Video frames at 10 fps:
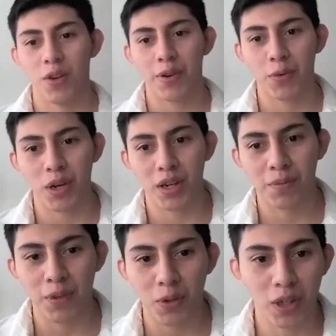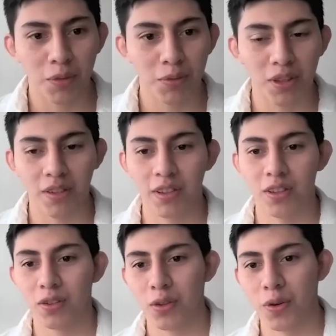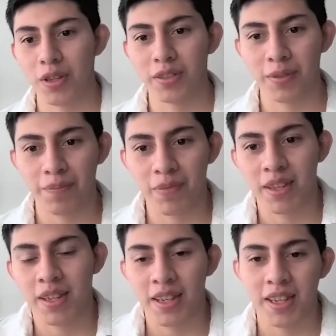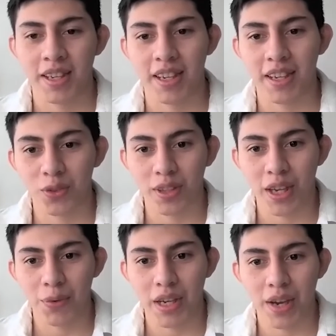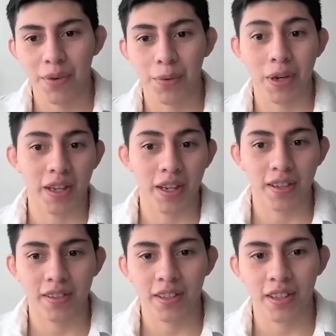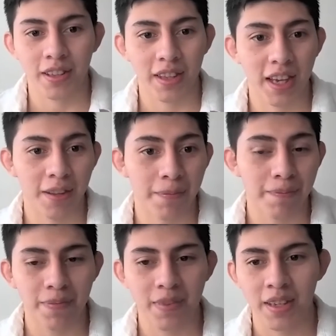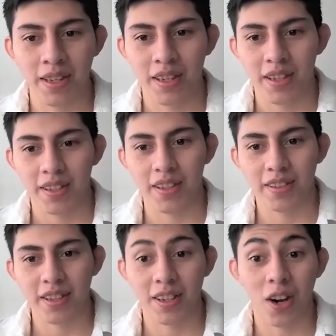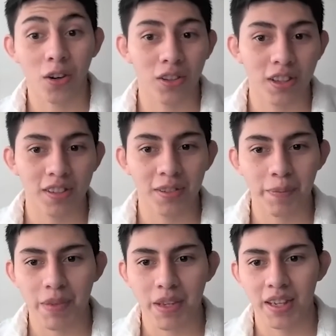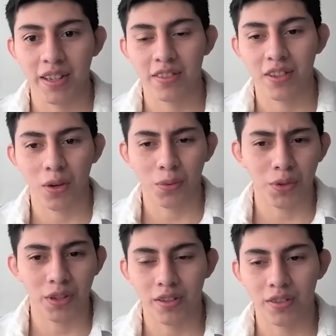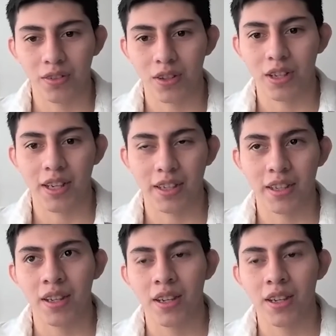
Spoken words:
everyone, welcome to Tavito Stories. And today we have our guest, Ted. He's an artist and his artwork is, you know, like